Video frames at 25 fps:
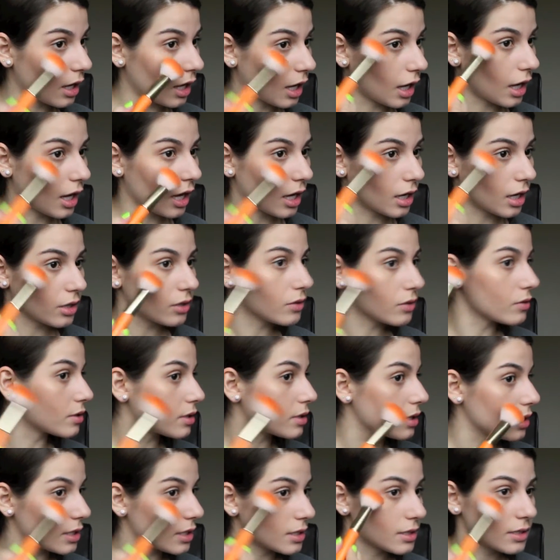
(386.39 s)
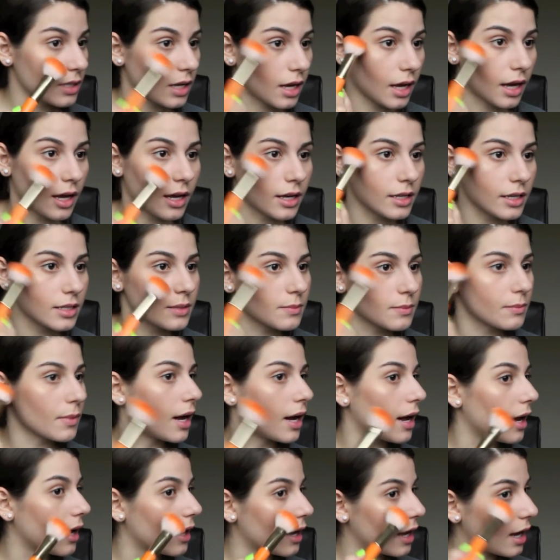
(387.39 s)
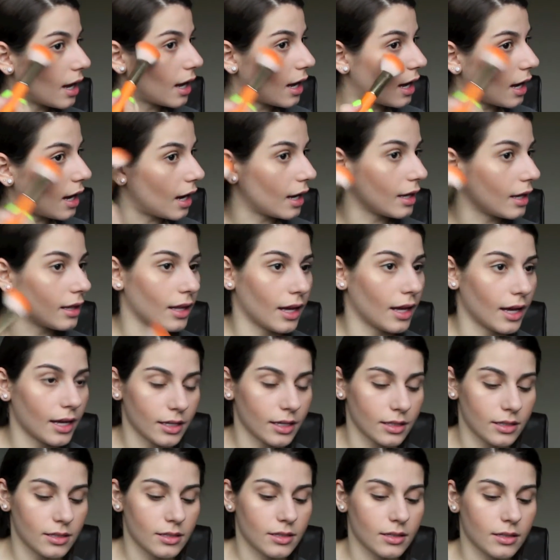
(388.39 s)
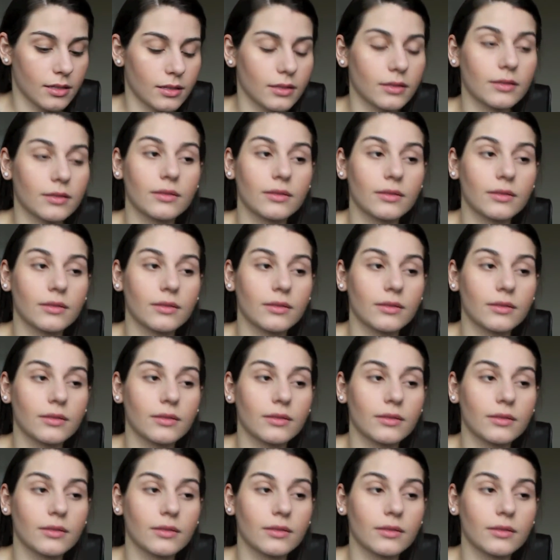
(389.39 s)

and use this as my highlight.